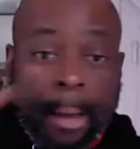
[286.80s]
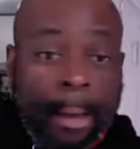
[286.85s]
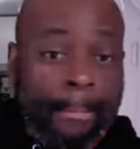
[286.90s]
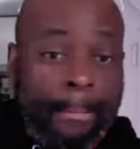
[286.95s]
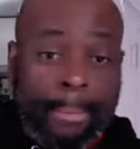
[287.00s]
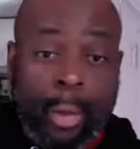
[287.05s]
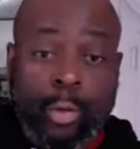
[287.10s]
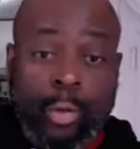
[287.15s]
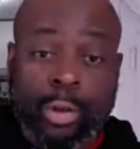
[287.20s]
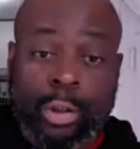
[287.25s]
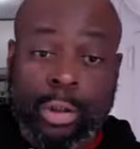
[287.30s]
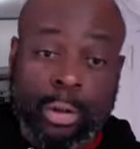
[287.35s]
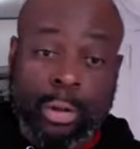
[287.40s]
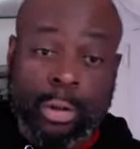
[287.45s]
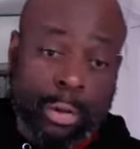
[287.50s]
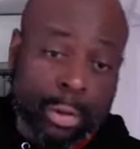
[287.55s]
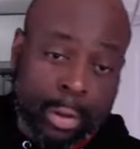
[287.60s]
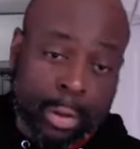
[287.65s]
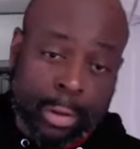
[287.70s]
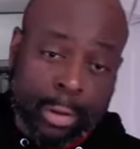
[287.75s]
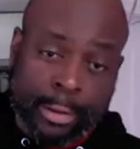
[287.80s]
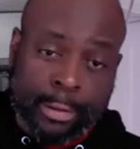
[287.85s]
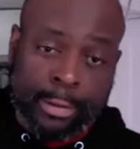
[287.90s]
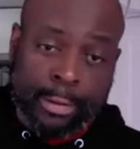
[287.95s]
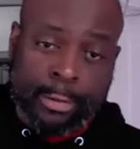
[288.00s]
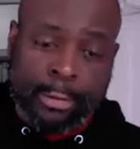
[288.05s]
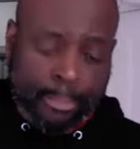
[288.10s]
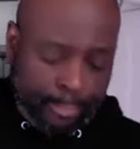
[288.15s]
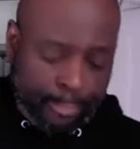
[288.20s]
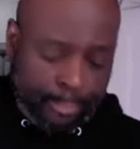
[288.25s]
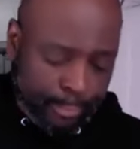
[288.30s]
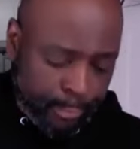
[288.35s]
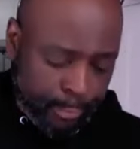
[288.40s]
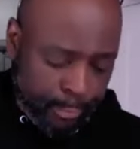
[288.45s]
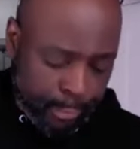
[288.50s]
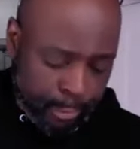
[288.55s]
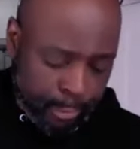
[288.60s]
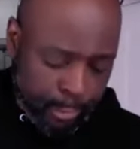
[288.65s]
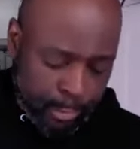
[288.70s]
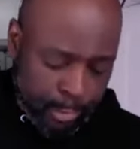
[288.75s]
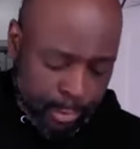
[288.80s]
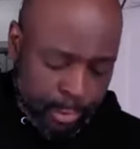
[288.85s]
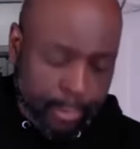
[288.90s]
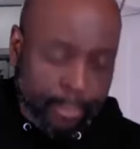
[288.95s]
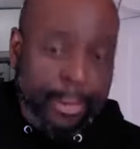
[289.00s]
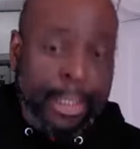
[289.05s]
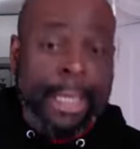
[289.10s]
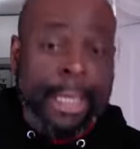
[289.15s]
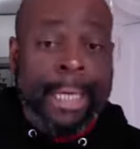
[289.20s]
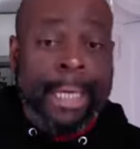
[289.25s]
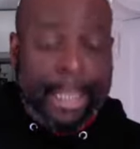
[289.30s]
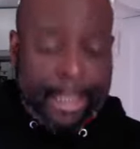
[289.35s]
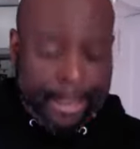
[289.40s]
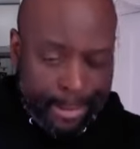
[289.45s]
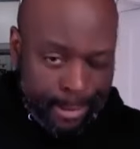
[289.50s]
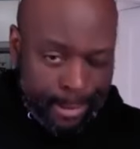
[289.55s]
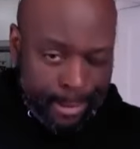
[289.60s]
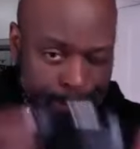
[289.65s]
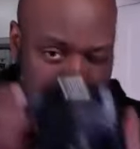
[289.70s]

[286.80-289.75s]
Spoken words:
motion you're gonna see, okay? And then